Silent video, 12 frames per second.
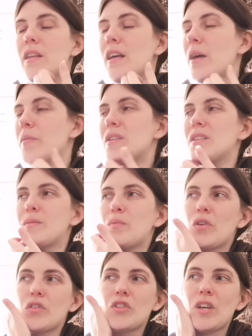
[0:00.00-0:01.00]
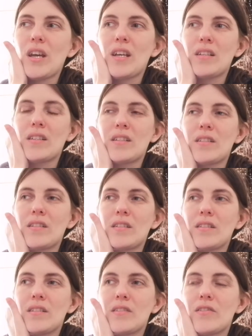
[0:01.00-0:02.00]
Happiness Project.
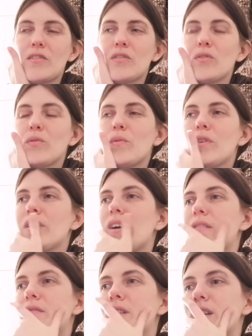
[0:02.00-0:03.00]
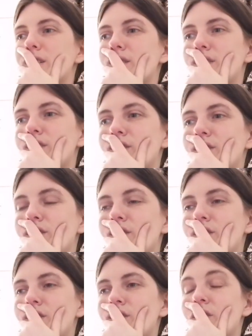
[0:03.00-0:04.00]
There's another one that I read.
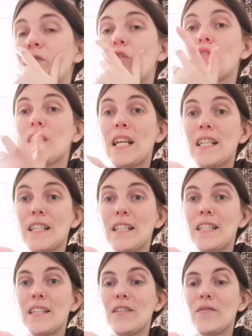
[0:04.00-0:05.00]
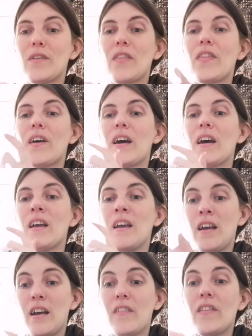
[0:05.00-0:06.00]
The Four Tendencies, I've read that.
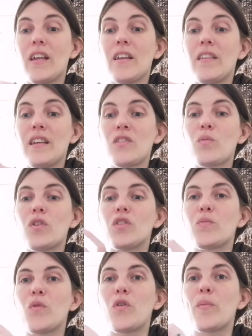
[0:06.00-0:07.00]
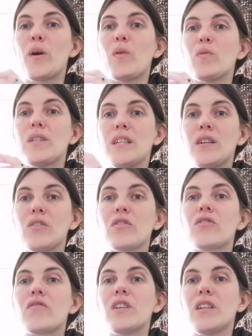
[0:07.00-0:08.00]
And then this one's more about
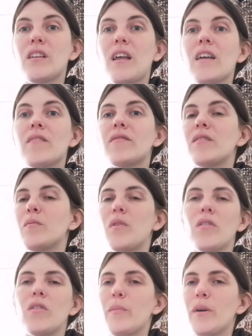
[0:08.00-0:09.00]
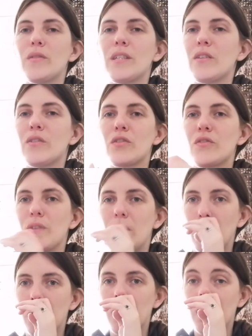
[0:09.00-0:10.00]
decluttering your life, and I'm all about decluttering. I
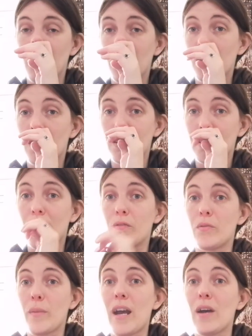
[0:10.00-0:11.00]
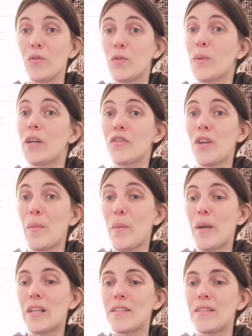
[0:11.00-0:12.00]
love it. Not that you could tell from my house, but I try my
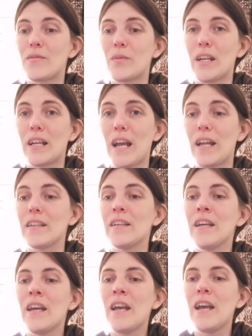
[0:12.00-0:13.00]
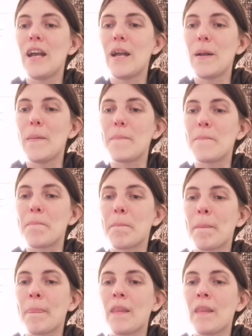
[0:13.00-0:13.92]
best when I can.